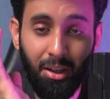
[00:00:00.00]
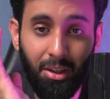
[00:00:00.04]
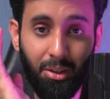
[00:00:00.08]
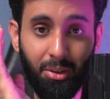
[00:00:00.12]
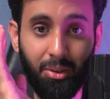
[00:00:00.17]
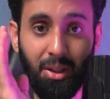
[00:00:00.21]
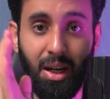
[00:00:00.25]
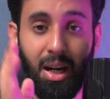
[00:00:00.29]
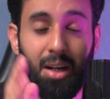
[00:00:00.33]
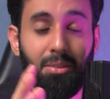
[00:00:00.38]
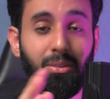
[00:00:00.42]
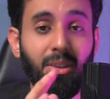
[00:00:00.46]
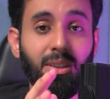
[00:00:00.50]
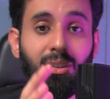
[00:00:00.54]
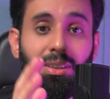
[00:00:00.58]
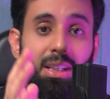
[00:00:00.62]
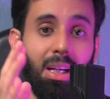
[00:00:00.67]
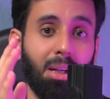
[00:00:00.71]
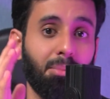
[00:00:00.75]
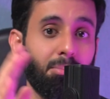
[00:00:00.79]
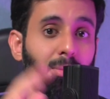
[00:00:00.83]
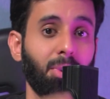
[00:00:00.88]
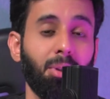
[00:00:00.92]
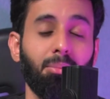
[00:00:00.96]
You have
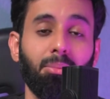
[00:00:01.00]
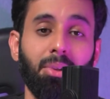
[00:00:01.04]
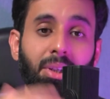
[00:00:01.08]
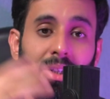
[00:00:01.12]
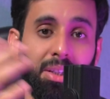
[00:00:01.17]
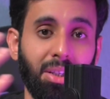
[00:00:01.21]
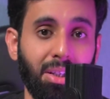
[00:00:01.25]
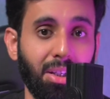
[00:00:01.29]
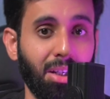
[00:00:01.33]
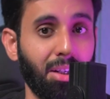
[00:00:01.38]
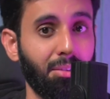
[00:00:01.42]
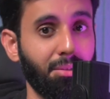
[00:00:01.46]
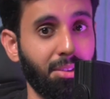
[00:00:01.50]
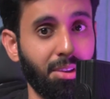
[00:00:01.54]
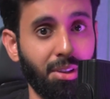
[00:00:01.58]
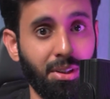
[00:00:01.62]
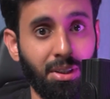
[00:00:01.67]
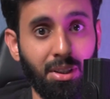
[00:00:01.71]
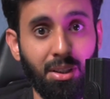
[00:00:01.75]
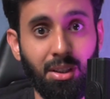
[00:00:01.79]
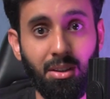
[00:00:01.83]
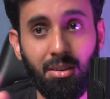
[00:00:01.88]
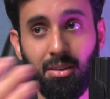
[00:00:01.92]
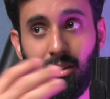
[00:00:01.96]
exam probably day
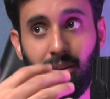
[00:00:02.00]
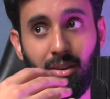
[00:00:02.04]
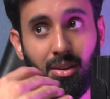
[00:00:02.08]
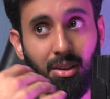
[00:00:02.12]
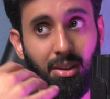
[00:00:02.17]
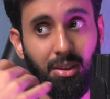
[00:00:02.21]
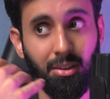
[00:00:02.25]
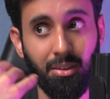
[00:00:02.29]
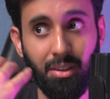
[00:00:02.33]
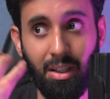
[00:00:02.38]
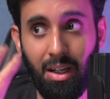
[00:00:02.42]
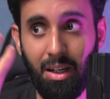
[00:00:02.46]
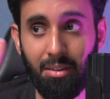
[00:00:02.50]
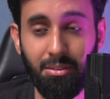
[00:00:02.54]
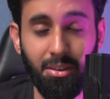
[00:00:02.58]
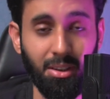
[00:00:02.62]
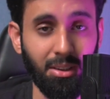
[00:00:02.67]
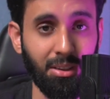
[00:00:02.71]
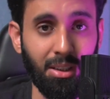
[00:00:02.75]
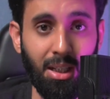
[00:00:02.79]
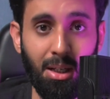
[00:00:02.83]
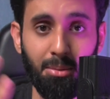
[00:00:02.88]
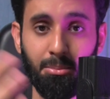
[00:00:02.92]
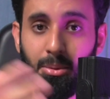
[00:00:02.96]
after, or you have
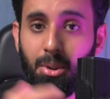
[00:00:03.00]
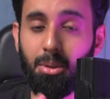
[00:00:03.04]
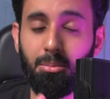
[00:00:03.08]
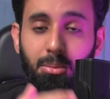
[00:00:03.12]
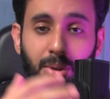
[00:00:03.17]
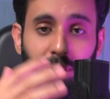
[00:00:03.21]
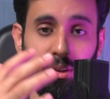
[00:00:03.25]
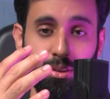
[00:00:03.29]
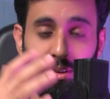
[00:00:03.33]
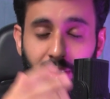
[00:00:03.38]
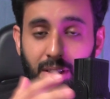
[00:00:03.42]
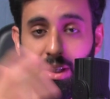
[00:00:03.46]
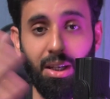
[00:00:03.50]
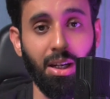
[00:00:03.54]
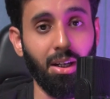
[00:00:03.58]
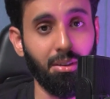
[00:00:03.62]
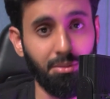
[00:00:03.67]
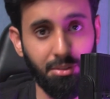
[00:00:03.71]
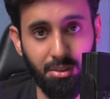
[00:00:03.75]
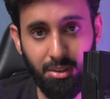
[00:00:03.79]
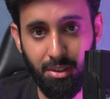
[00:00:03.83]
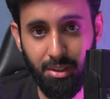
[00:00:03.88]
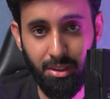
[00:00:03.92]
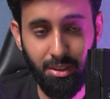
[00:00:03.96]
exam probably the day
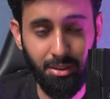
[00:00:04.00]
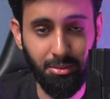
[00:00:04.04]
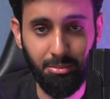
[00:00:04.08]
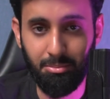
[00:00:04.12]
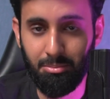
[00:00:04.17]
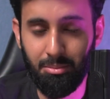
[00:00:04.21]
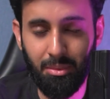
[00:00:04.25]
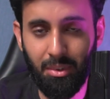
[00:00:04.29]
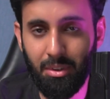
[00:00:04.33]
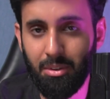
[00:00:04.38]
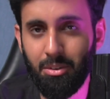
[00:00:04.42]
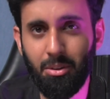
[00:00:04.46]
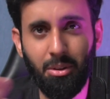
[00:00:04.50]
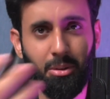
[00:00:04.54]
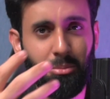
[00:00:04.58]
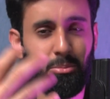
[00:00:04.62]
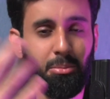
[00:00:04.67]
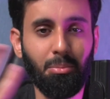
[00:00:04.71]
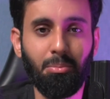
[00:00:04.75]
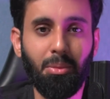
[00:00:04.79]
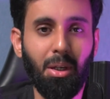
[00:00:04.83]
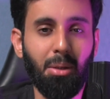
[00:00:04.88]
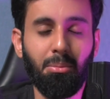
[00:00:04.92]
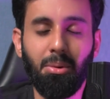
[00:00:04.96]
after, or
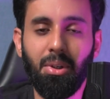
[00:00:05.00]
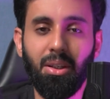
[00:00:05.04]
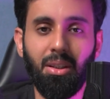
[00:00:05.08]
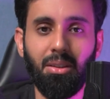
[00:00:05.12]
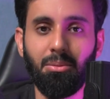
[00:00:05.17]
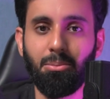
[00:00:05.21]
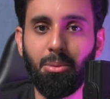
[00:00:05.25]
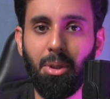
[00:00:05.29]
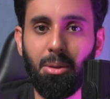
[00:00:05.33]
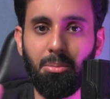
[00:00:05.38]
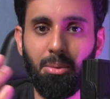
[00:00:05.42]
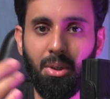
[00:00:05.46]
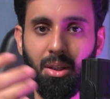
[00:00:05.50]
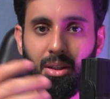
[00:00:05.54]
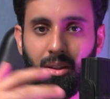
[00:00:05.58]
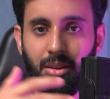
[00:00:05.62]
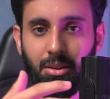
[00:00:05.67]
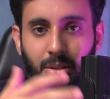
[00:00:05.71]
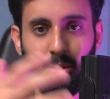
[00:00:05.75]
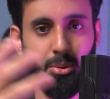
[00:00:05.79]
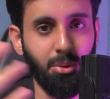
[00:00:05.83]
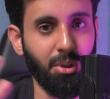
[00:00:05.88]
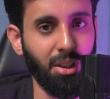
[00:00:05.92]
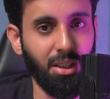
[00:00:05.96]
maybe
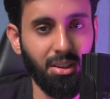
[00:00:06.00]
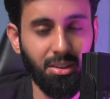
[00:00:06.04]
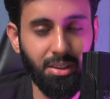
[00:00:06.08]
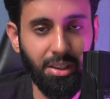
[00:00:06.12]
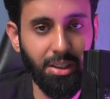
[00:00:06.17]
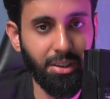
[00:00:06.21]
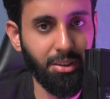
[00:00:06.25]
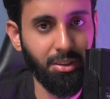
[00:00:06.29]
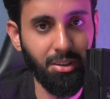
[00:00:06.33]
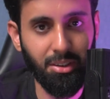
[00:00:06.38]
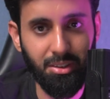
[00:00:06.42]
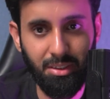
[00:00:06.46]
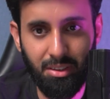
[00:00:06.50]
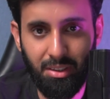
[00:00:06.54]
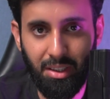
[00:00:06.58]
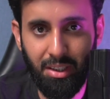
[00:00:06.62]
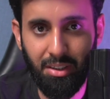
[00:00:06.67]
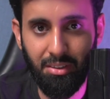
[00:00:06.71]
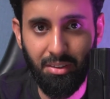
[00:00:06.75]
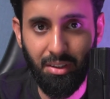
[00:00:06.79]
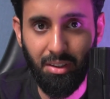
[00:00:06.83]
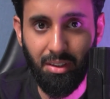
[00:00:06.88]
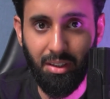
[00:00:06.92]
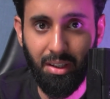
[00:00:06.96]
2 days later or
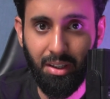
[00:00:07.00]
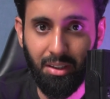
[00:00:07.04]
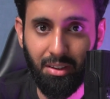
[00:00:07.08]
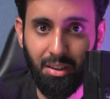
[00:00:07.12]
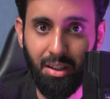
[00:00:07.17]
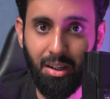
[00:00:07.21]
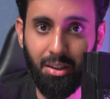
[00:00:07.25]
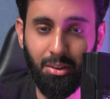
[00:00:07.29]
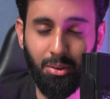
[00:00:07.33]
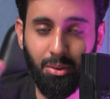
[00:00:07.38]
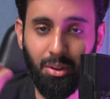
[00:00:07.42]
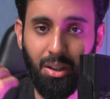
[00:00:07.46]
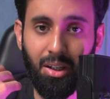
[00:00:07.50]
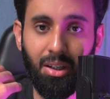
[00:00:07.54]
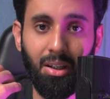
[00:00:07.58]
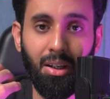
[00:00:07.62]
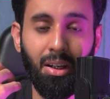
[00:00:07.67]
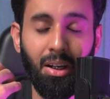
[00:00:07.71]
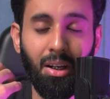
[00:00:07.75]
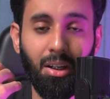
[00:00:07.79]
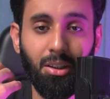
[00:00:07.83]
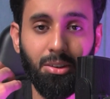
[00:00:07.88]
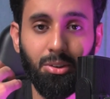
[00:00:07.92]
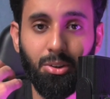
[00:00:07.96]
anything like that, okay?
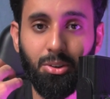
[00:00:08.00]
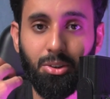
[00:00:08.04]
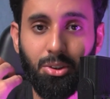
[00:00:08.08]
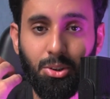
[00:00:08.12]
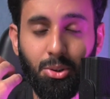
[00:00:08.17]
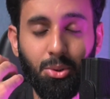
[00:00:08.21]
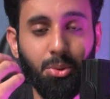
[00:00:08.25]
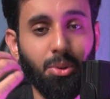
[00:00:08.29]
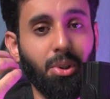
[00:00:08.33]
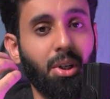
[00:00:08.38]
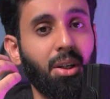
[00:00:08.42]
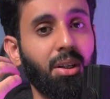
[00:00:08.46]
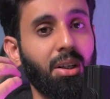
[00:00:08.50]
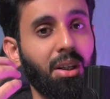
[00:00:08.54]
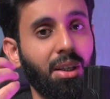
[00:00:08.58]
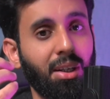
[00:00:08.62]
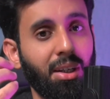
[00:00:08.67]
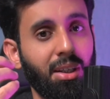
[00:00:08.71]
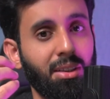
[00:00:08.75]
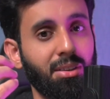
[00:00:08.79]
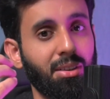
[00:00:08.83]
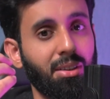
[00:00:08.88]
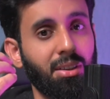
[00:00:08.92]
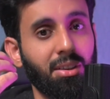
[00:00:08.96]
So do not
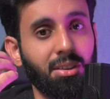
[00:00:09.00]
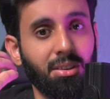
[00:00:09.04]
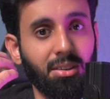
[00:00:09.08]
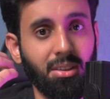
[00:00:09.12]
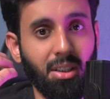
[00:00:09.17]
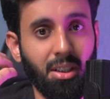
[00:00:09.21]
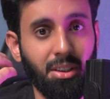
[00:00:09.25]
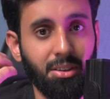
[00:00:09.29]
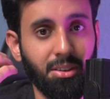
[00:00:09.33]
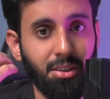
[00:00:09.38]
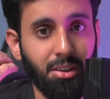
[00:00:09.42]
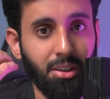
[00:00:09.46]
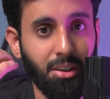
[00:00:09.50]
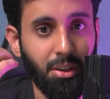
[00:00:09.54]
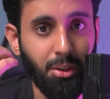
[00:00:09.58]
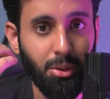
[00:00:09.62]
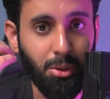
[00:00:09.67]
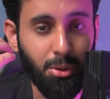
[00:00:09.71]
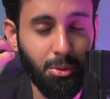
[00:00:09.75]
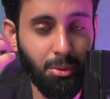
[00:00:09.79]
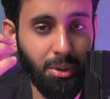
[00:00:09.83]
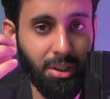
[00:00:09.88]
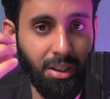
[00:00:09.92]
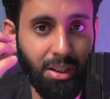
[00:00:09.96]
engage in a discussion.
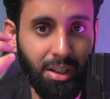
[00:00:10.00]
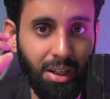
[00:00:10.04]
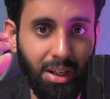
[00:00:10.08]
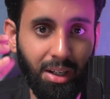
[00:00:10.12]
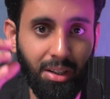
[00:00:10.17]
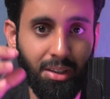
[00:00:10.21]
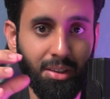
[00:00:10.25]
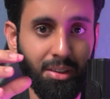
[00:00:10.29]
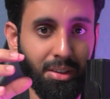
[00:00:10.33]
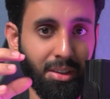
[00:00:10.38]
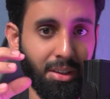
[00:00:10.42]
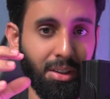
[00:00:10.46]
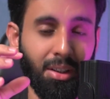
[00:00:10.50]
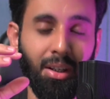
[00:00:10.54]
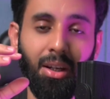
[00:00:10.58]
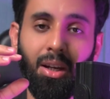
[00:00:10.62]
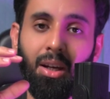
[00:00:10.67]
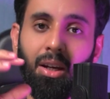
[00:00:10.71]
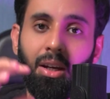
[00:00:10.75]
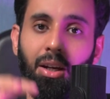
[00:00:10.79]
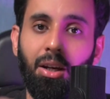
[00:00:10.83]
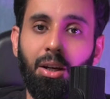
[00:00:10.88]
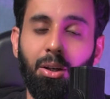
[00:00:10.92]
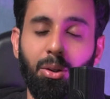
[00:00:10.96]
You don't want to enter
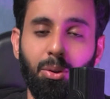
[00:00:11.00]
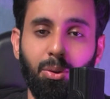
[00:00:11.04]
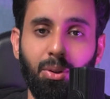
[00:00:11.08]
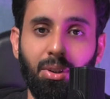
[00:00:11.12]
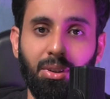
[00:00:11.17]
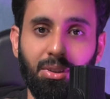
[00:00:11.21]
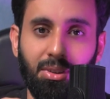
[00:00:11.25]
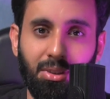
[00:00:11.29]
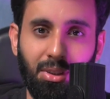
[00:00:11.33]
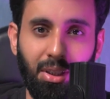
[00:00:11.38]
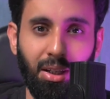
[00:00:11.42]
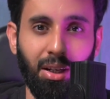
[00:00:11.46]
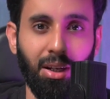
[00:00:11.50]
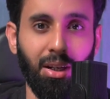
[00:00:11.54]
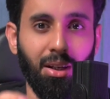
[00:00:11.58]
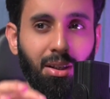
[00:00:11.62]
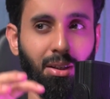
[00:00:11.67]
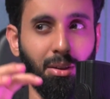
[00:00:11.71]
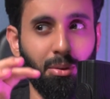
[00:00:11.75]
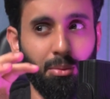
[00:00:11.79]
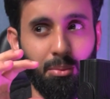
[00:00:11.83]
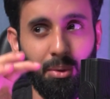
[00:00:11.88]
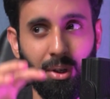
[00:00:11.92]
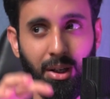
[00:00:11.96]
into a
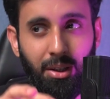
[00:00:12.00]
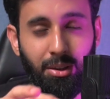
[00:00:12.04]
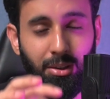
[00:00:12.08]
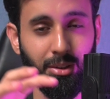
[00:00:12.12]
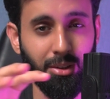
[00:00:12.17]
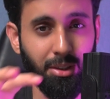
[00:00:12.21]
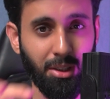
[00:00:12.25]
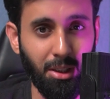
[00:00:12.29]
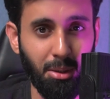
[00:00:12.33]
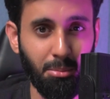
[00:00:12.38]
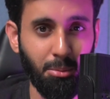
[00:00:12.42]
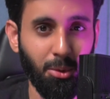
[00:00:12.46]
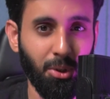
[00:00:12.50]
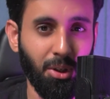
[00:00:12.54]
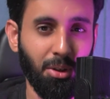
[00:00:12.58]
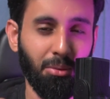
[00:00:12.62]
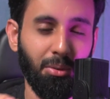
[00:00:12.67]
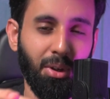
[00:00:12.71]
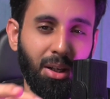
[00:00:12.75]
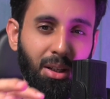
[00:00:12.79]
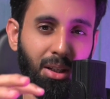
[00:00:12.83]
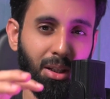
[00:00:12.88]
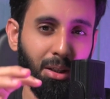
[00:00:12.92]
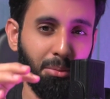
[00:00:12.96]
state where you're
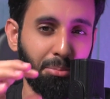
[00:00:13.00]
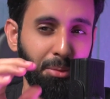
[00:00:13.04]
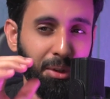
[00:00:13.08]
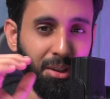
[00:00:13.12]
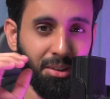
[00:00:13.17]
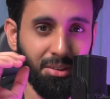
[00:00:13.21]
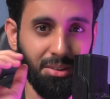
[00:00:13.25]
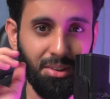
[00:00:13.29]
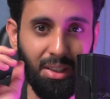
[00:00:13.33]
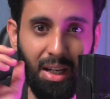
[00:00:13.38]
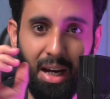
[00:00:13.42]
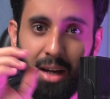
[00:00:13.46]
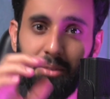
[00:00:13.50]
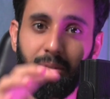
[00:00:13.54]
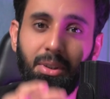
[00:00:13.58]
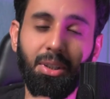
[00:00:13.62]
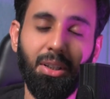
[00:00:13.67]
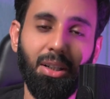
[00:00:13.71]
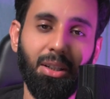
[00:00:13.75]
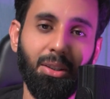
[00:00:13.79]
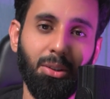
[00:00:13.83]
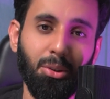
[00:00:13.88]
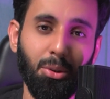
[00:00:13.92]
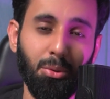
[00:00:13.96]
demotivated because you haven't
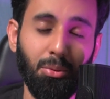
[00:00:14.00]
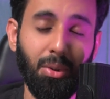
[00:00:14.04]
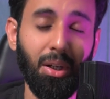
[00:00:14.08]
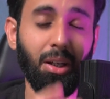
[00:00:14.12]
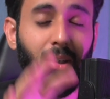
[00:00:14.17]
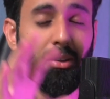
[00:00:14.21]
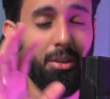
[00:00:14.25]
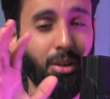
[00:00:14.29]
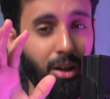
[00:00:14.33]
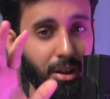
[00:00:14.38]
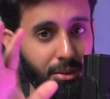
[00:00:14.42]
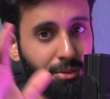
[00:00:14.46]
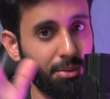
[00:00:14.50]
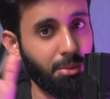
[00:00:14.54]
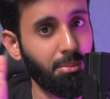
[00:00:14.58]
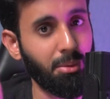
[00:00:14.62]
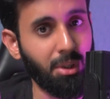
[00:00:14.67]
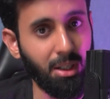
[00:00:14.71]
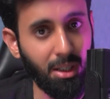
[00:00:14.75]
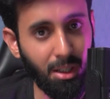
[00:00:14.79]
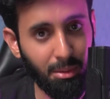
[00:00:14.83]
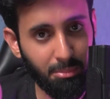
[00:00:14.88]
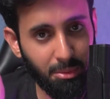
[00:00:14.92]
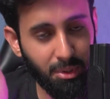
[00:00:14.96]
done too well. God
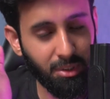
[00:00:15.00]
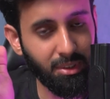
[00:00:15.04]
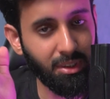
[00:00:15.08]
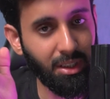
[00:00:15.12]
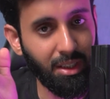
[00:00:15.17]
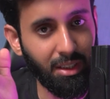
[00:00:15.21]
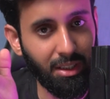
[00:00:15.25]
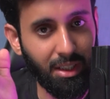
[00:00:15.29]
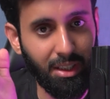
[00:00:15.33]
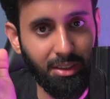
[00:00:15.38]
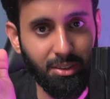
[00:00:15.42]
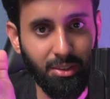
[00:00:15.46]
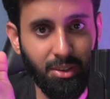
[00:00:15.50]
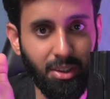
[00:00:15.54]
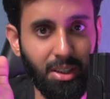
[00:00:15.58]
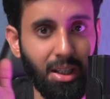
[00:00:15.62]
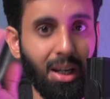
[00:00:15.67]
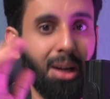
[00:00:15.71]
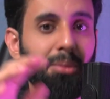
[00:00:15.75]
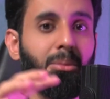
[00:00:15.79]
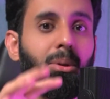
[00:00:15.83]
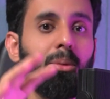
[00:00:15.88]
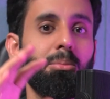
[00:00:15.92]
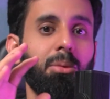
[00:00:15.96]
forbid, I'm not saying that's going to
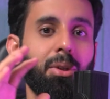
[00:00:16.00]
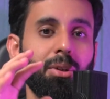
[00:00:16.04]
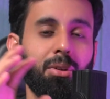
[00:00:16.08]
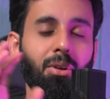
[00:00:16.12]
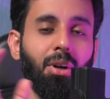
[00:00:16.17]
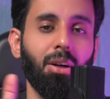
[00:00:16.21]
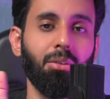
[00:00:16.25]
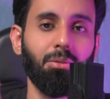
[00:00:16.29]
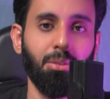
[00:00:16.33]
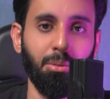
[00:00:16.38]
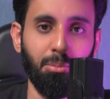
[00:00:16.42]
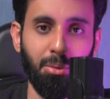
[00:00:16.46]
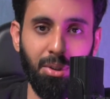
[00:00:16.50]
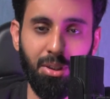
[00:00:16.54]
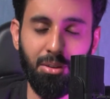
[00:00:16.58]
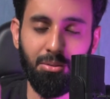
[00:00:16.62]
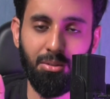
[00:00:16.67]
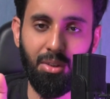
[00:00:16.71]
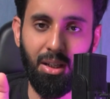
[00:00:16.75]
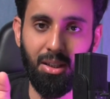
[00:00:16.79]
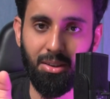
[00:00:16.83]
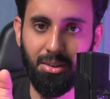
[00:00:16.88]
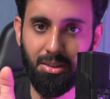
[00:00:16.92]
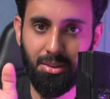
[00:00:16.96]
happen, but God forbid
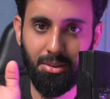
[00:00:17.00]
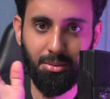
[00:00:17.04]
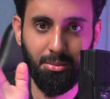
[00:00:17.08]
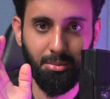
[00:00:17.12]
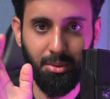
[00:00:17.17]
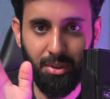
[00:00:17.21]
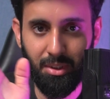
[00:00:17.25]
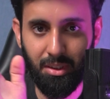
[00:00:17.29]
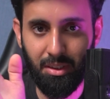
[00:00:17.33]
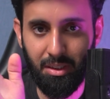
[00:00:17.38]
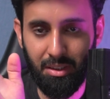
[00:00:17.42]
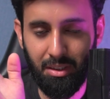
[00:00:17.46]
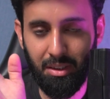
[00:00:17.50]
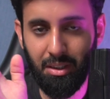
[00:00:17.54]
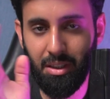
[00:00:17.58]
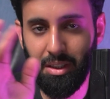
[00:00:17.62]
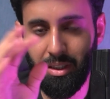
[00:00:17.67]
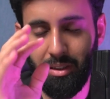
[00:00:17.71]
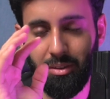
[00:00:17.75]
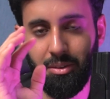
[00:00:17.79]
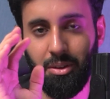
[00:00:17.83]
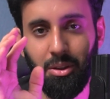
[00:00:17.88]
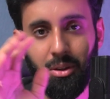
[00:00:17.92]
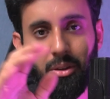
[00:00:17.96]
if that's what,
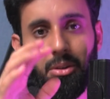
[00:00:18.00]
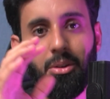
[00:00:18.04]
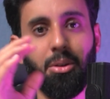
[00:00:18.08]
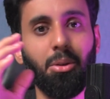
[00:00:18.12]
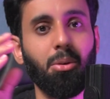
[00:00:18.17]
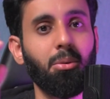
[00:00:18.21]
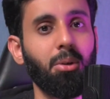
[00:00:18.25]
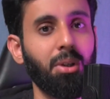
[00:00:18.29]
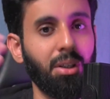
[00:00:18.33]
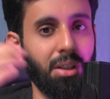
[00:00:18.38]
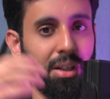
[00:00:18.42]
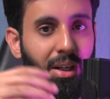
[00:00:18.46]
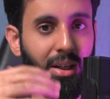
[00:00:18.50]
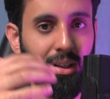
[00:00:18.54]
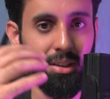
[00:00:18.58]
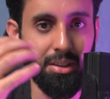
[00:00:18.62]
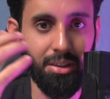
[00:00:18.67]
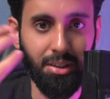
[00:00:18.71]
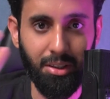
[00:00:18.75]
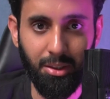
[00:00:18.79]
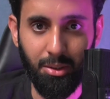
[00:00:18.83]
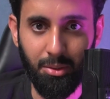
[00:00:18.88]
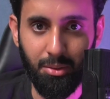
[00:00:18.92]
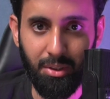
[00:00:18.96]
you don't want to
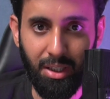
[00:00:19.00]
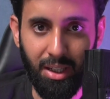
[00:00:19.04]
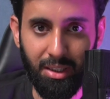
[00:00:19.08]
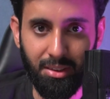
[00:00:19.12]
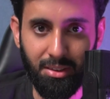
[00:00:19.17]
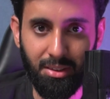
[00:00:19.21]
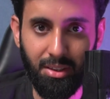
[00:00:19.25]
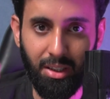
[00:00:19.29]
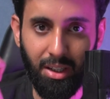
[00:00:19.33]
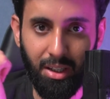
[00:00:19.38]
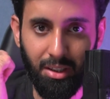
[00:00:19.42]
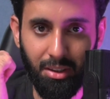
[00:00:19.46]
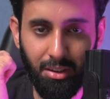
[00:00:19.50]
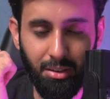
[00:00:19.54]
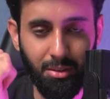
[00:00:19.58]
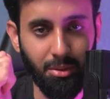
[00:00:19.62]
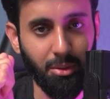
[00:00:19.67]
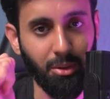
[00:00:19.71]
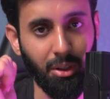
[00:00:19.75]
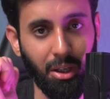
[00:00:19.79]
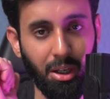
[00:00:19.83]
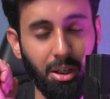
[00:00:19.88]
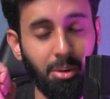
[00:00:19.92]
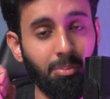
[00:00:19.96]
enter into that state,
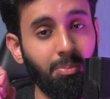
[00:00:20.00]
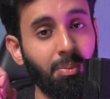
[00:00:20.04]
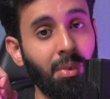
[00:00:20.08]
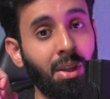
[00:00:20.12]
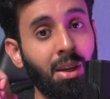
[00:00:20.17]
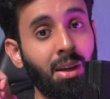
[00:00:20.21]
okay?